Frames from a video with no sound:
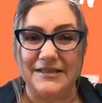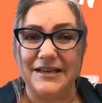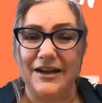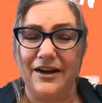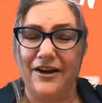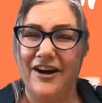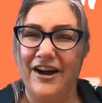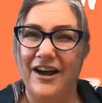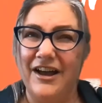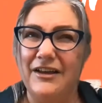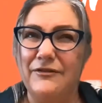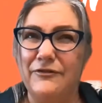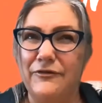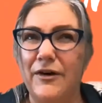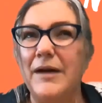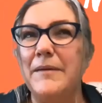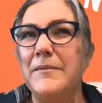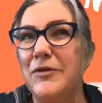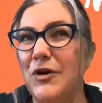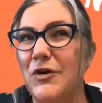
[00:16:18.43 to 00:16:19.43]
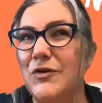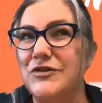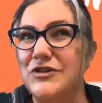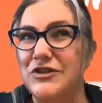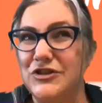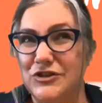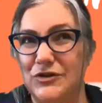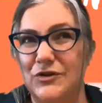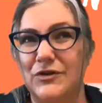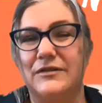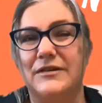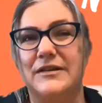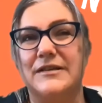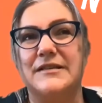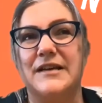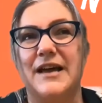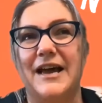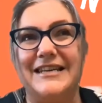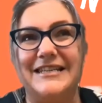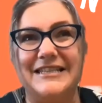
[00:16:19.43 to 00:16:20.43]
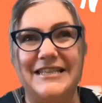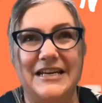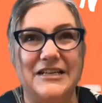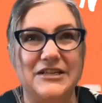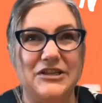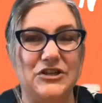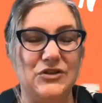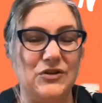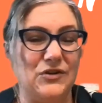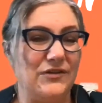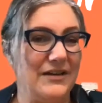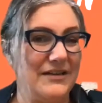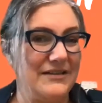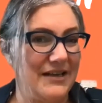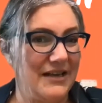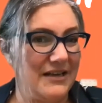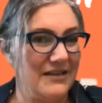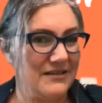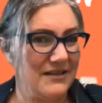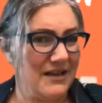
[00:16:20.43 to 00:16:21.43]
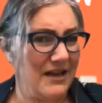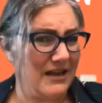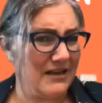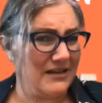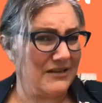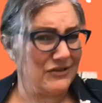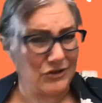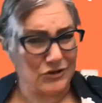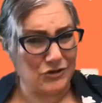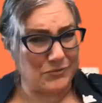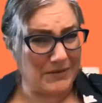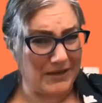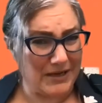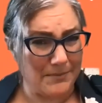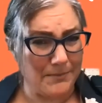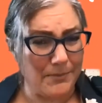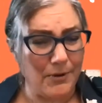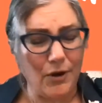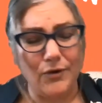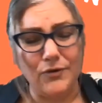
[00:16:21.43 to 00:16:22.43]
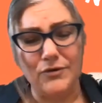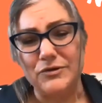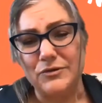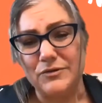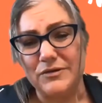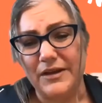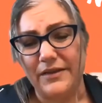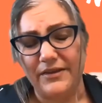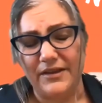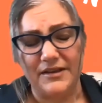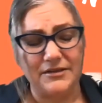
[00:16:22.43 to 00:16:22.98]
Now, if I'm going to do this, I tend to do this as a social media post or something.